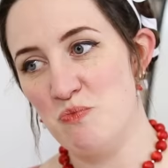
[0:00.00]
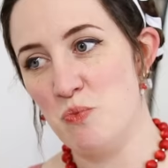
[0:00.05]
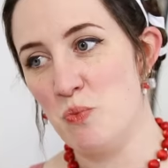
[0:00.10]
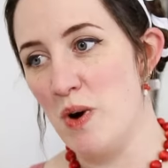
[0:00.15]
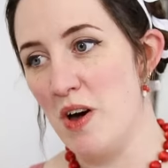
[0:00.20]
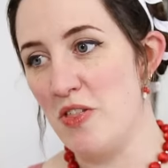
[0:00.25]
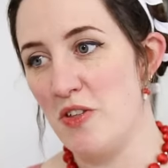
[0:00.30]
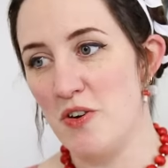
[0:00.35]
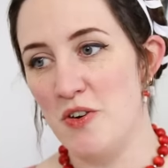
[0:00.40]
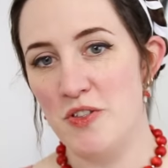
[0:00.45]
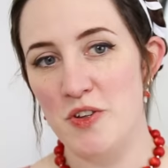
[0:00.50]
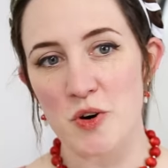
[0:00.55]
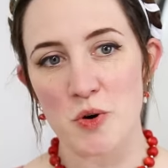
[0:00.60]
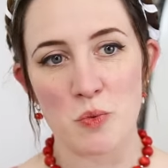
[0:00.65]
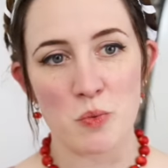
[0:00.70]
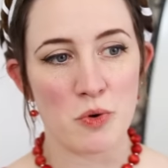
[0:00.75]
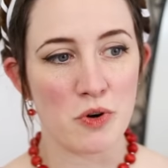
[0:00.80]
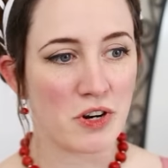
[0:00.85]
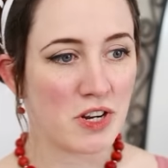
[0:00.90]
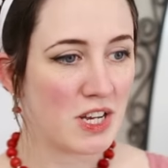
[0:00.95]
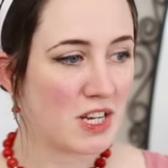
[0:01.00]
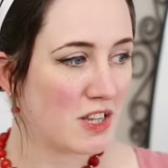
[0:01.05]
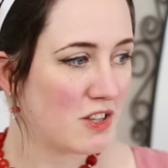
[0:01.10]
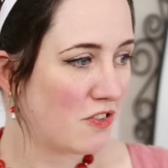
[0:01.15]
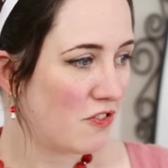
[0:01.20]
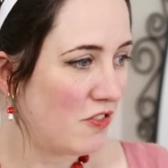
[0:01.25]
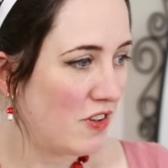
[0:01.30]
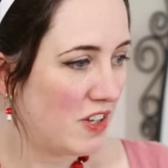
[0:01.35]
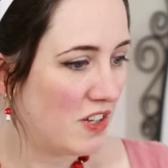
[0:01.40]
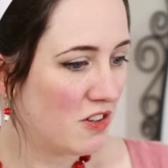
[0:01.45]
whether they're working
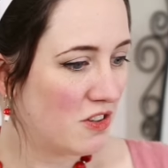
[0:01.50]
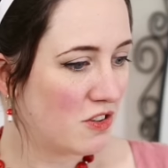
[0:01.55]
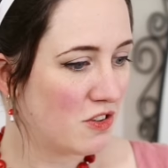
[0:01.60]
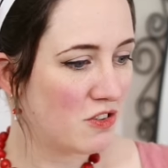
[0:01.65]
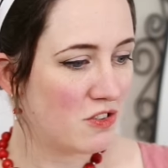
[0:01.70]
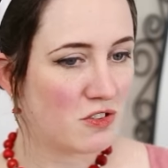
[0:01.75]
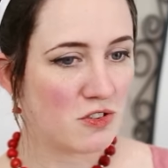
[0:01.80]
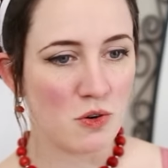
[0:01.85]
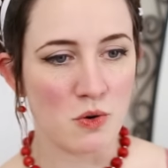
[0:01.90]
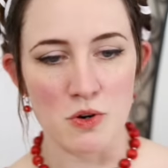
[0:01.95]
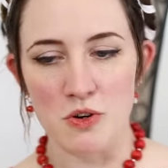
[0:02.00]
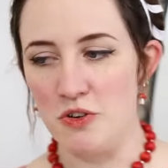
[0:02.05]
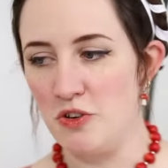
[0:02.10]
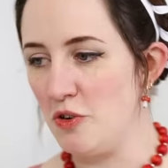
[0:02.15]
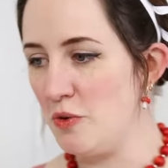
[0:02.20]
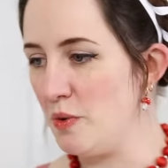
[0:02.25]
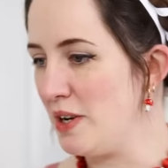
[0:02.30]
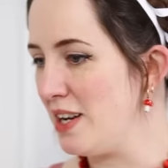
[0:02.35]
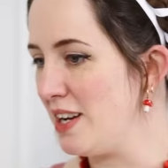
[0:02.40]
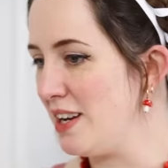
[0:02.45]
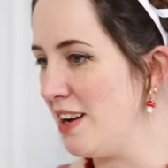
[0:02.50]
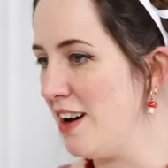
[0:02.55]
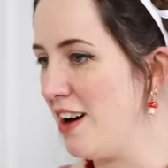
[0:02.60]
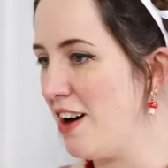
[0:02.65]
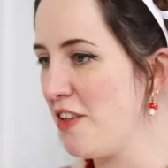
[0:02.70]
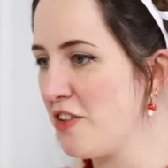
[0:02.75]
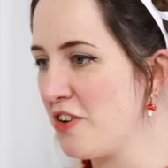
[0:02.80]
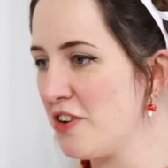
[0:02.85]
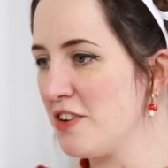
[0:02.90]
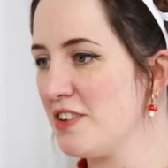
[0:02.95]
the fields or doing
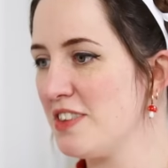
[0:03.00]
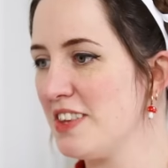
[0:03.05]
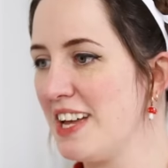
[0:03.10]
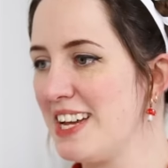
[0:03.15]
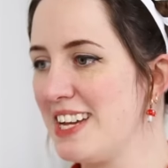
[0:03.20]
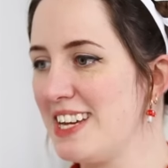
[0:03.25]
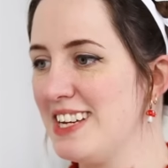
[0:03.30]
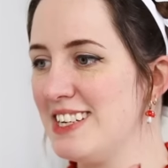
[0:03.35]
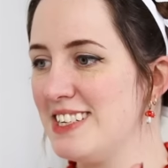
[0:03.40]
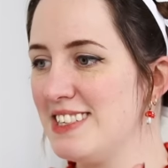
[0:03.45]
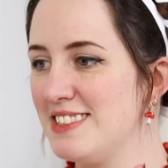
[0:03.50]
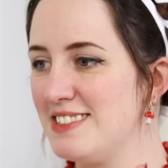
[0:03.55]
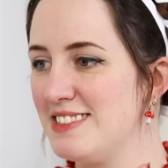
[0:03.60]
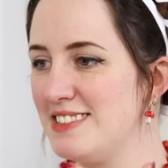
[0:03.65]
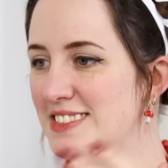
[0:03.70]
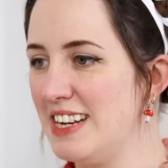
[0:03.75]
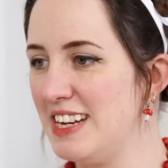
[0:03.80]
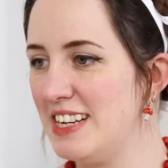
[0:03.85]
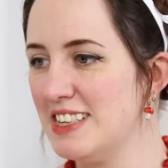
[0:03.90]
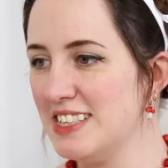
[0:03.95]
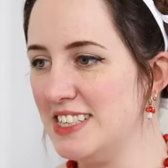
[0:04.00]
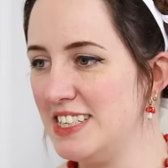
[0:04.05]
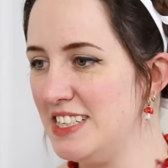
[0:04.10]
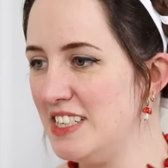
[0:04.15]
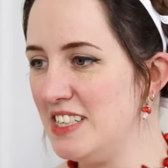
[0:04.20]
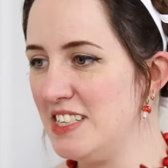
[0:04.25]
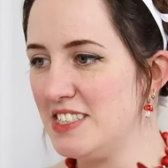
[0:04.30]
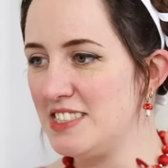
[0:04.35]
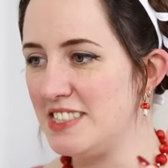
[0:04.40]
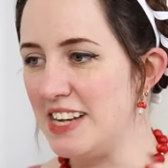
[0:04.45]
other like
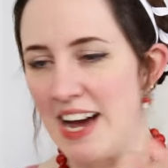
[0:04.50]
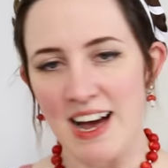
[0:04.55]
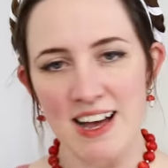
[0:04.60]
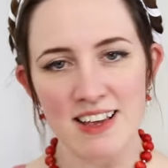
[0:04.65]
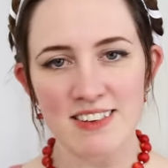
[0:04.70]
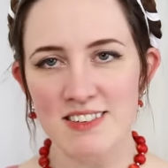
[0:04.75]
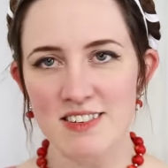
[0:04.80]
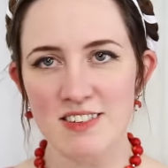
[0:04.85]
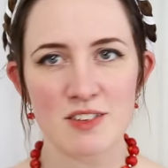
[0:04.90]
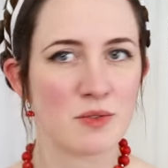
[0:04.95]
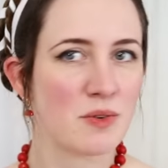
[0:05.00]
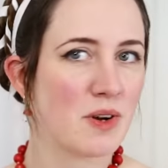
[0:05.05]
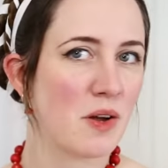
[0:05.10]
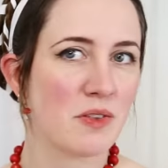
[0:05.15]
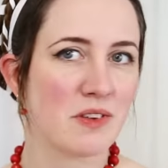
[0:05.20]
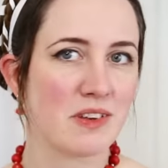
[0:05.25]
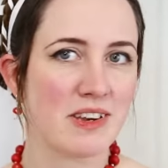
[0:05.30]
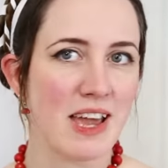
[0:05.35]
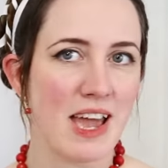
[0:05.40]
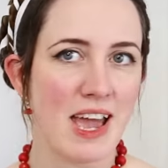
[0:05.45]
daily tasks throughout the